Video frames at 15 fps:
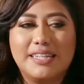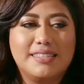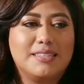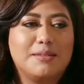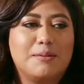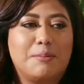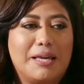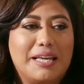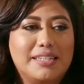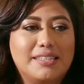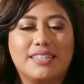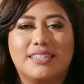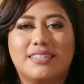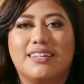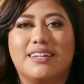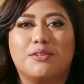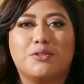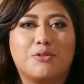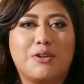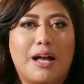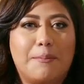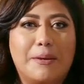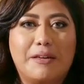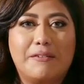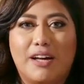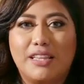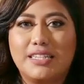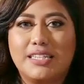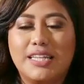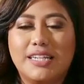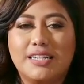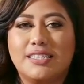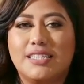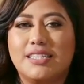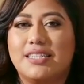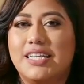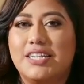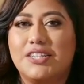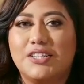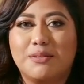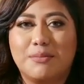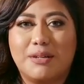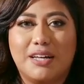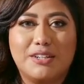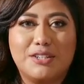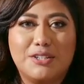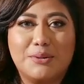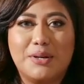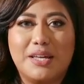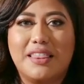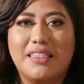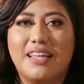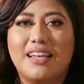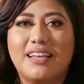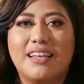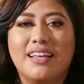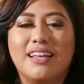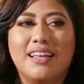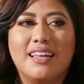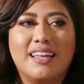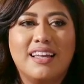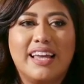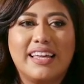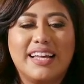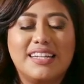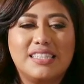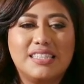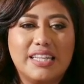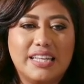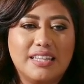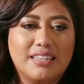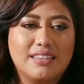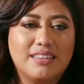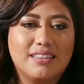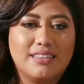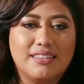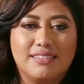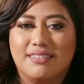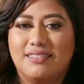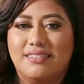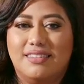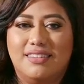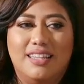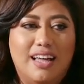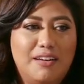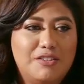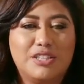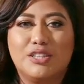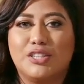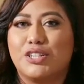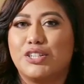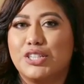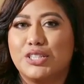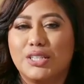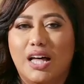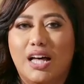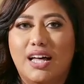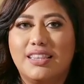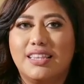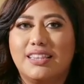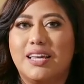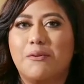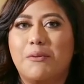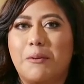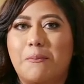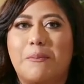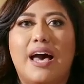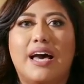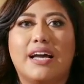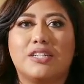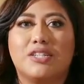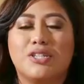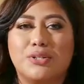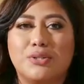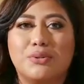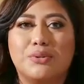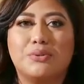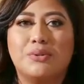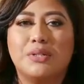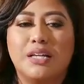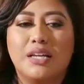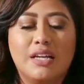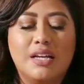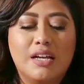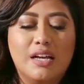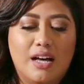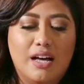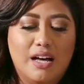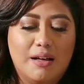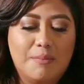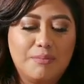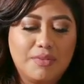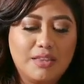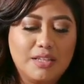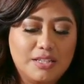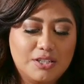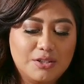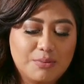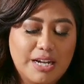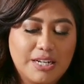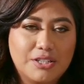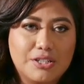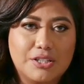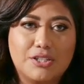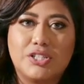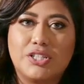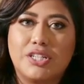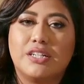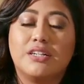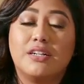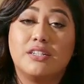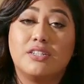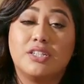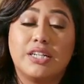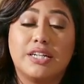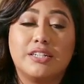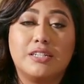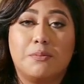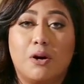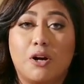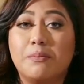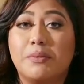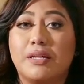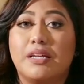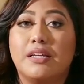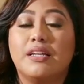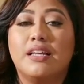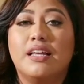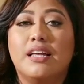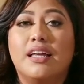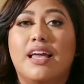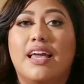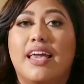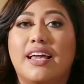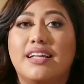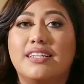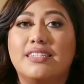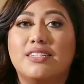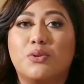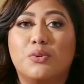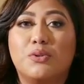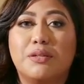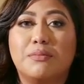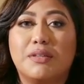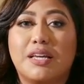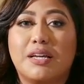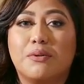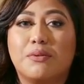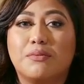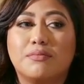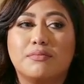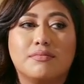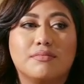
Because basically I was grabbing volunteers and teaching them how to do it. And then I guess they loved and learned a lot that they went back to the director chair department and told them like,